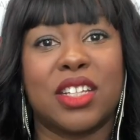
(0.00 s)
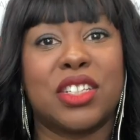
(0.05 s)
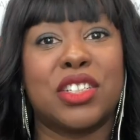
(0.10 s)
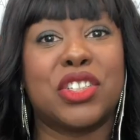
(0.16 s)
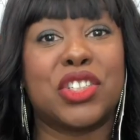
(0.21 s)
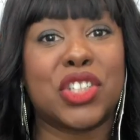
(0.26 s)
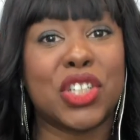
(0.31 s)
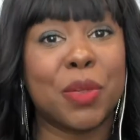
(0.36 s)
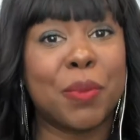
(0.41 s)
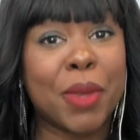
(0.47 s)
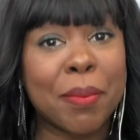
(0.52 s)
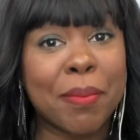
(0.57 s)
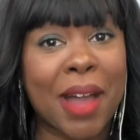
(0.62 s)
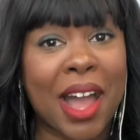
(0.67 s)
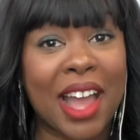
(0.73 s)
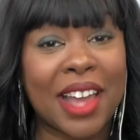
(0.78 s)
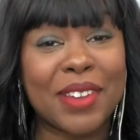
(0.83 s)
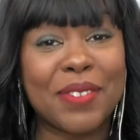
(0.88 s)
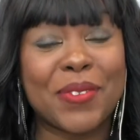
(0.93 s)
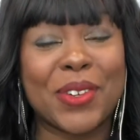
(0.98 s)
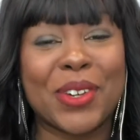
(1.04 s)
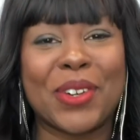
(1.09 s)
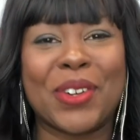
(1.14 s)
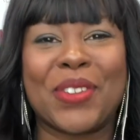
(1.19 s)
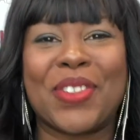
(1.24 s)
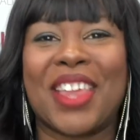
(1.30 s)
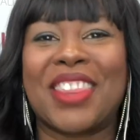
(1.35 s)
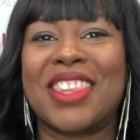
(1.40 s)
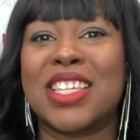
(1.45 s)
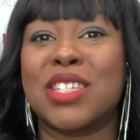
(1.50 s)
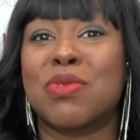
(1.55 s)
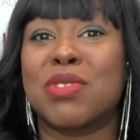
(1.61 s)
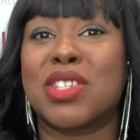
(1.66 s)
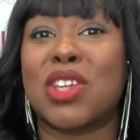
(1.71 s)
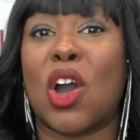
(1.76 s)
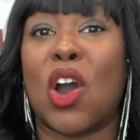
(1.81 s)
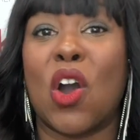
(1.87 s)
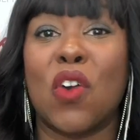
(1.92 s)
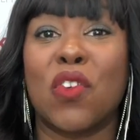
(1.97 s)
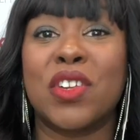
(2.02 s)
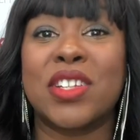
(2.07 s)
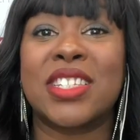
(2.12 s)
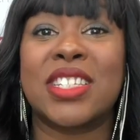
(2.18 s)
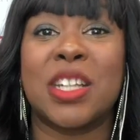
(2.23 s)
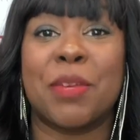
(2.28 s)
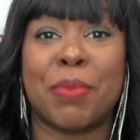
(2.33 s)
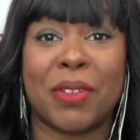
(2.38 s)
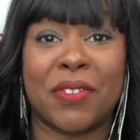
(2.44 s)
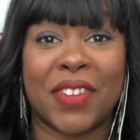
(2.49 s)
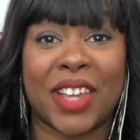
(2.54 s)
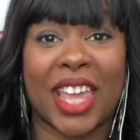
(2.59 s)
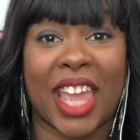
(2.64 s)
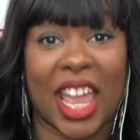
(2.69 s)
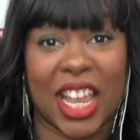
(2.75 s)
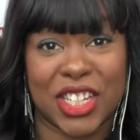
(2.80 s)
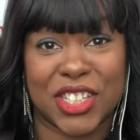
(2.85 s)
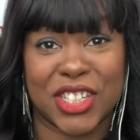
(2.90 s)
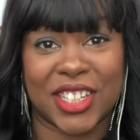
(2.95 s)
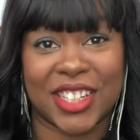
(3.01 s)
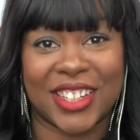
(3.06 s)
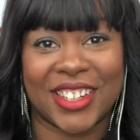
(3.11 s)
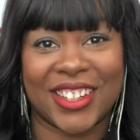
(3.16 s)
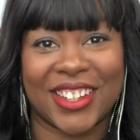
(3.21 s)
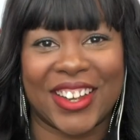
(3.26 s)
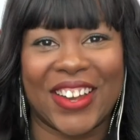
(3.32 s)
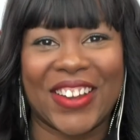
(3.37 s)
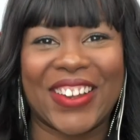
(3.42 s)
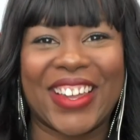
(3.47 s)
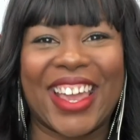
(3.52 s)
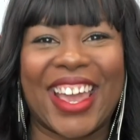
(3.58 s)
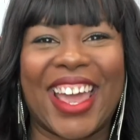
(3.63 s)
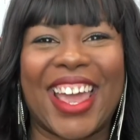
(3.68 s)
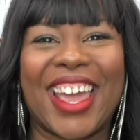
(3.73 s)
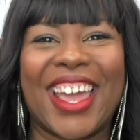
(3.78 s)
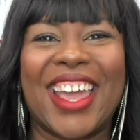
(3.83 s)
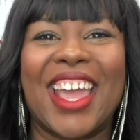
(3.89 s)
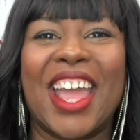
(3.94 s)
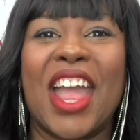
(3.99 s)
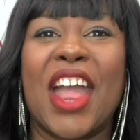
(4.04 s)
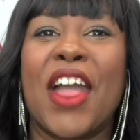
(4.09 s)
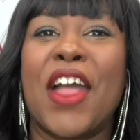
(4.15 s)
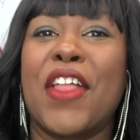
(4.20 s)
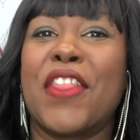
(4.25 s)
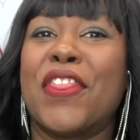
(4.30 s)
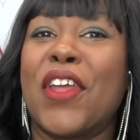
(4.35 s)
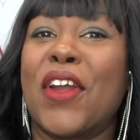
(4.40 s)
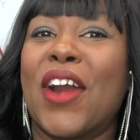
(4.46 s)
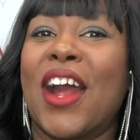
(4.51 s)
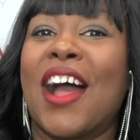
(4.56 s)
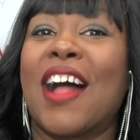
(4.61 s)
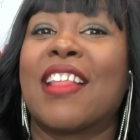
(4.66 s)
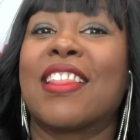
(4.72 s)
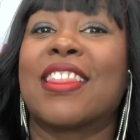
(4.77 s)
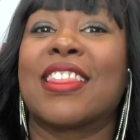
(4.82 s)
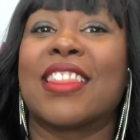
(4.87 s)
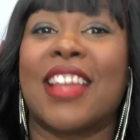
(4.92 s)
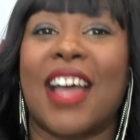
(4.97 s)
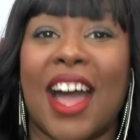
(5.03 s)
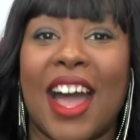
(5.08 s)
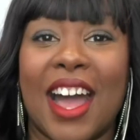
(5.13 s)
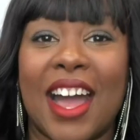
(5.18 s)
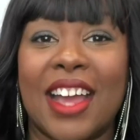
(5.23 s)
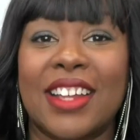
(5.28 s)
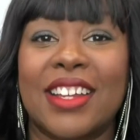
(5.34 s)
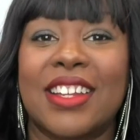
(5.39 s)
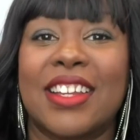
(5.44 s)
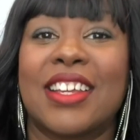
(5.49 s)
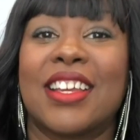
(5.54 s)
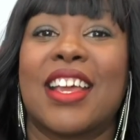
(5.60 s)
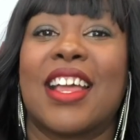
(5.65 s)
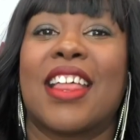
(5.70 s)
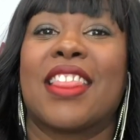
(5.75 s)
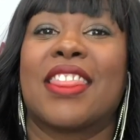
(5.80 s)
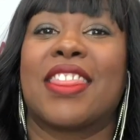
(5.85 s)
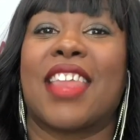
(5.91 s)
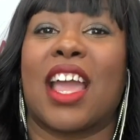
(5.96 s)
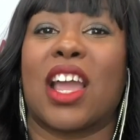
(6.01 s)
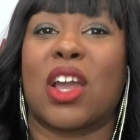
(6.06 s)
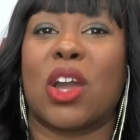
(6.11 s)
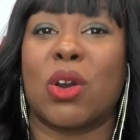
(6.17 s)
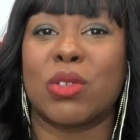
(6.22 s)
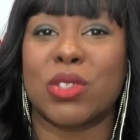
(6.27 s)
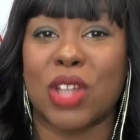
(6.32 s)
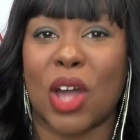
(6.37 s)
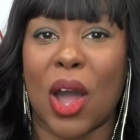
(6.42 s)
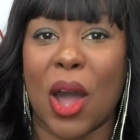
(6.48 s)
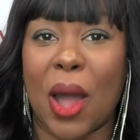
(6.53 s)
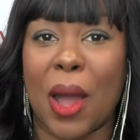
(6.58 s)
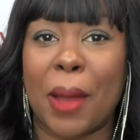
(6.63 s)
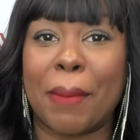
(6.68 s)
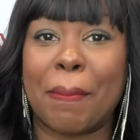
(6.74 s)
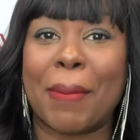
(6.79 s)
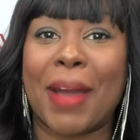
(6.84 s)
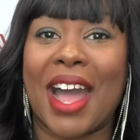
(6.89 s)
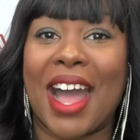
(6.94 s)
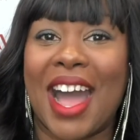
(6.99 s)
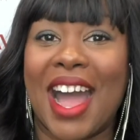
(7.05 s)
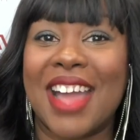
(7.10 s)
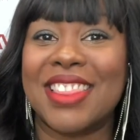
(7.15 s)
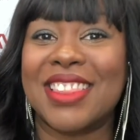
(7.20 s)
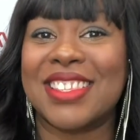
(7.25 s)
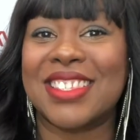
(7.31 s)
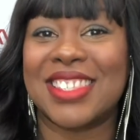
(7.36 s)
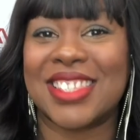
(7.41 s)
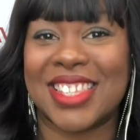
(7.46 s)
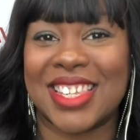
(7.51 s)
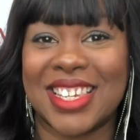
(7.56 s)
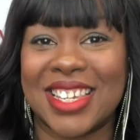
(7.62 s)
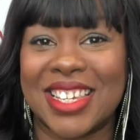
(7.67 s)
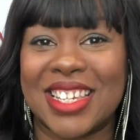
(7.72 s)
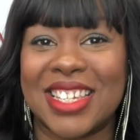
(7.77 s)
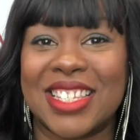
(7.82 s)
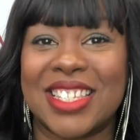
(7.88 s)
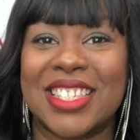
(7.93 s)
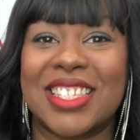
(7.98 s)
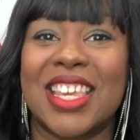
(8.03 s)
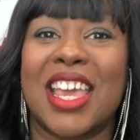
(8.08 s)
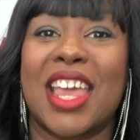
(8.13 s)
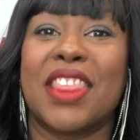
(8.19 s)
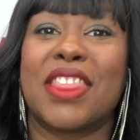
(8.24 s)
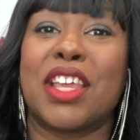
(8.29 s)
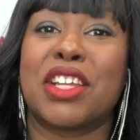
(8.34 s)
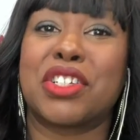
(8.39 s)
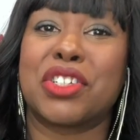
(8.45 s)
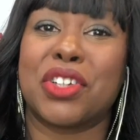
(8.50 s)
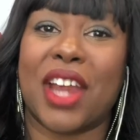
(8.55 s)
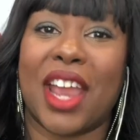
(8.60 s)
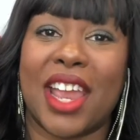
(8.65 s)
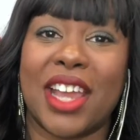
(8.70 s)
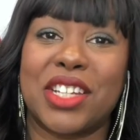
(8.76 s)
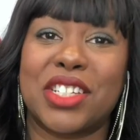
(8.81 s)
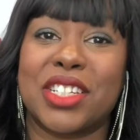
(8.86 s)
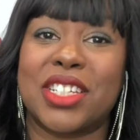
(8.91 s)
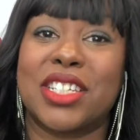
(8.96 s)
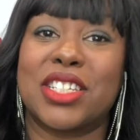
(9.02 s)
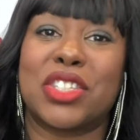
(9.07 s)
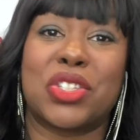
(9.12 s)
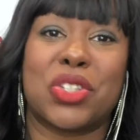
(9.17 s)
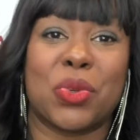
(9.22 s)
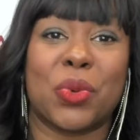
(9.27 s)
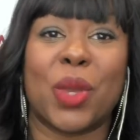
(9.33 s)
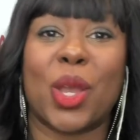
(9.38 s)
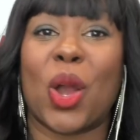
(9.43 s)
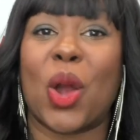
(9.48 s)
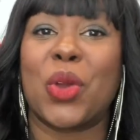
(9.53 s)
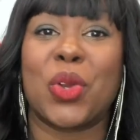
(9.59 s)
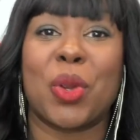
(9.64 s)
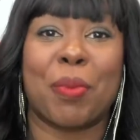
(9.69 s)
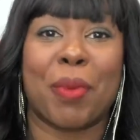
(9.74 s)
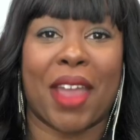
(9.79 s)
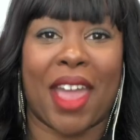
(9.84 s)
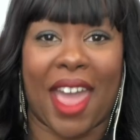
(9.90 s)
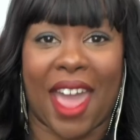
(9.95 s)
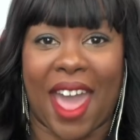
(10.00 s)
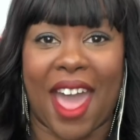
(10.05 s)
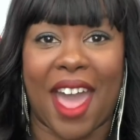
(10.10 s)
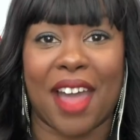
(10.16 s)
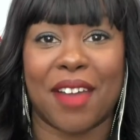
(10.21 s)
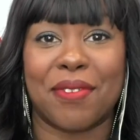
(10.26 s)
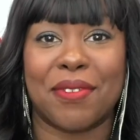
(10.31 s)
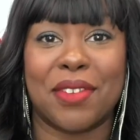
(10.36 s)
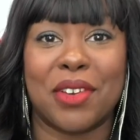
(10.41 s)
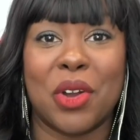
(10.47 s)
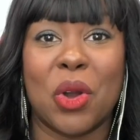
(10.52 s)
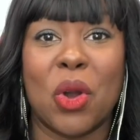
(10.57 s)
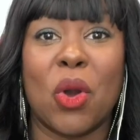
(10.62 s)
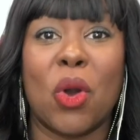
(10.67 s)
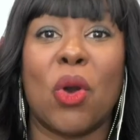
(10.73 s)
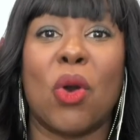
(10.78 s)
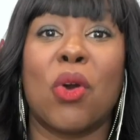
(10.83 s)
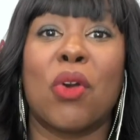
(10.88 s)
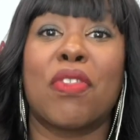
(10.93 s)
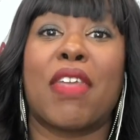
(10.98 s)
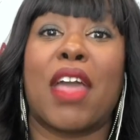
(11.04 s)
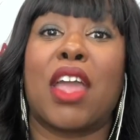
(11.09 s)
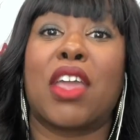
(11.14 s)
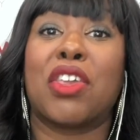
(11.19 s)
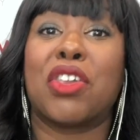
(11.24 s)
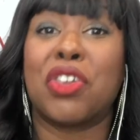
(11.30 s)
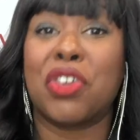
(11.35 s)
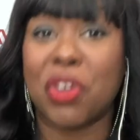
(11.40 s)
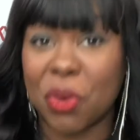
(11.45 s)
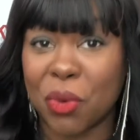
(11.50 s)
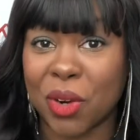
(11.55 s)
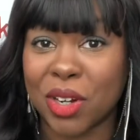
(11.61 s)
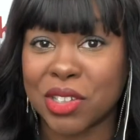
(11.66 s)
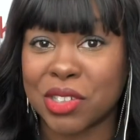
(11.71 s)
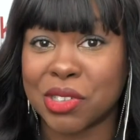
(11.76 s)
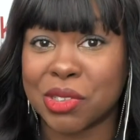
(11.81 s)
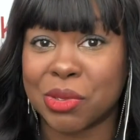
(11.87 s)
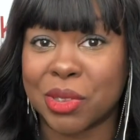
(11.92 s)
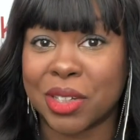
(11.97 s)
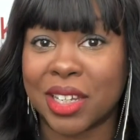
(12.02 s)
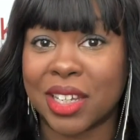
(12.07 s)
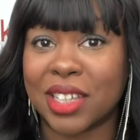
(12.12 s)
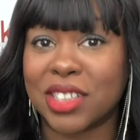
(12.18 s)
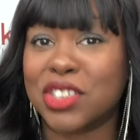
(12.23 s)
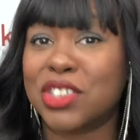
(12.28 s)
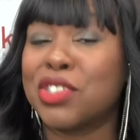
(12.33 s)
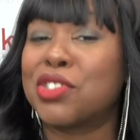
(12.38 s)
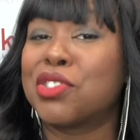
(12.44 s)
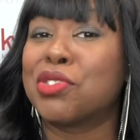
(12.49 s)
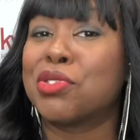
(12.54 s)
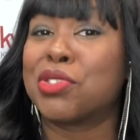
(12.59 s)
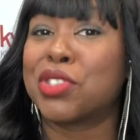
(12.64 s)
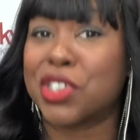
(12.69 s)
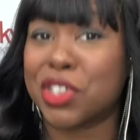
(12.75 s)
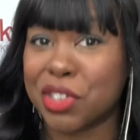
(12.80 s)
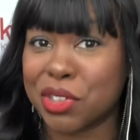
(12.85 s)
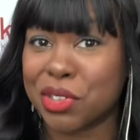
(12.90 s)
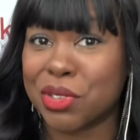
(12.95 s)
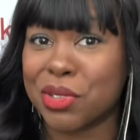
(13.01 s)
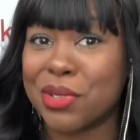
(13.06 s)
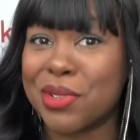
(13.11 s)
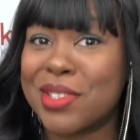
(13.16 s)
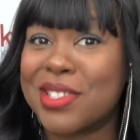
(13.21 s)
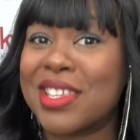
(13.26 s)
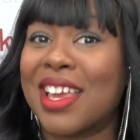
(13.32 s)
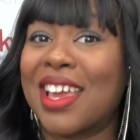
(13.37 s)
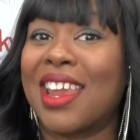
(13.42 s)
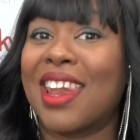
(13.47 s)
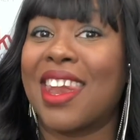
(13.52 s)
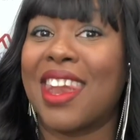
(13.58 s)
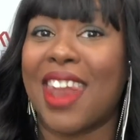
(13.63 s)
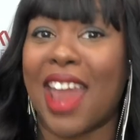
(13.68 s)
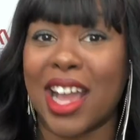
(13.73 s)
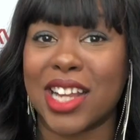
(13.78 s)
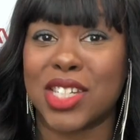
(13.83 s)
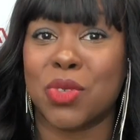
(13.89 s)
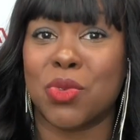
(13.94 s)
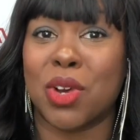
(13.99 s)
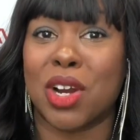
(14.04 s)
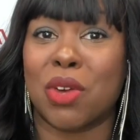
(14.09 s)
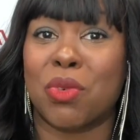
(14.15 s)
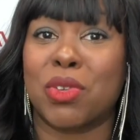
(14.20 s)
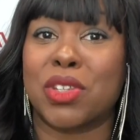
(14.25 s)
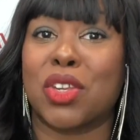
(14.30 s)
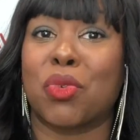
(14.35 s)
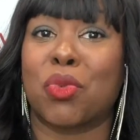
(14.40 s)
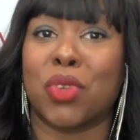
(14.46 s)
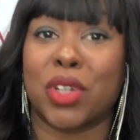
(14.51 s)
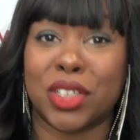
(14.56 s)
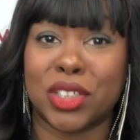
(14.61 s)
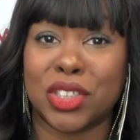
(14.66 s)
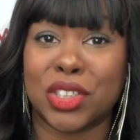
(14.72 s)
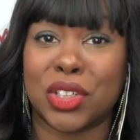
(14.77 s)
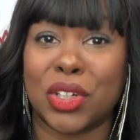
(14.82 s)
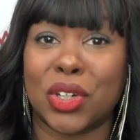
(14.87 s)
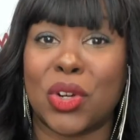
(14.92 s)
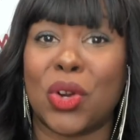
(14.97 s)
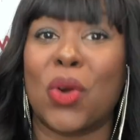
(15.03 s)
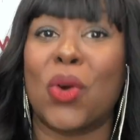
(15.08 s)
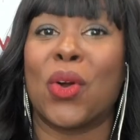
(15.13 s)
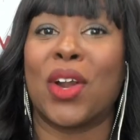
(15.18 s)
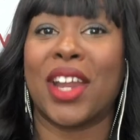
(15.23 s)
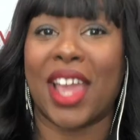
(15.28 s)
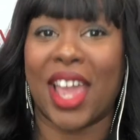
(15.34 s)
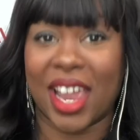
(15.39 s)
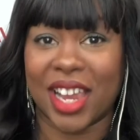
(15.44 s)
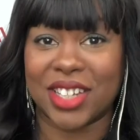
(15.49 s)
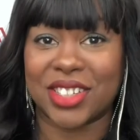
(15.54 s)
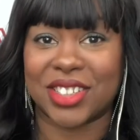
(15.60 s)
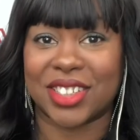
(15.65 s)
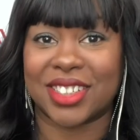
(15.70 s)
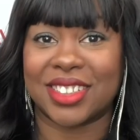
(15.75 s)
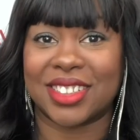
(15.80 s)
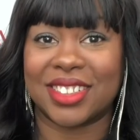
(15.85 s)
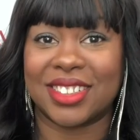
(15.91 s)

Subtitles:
Do be mindful that this was an oversimplification, okay? There are a lot that goes on behind the scenes that your agent is doing on your behalf, or that you are doing should you choose not to work with a realtor or an agent.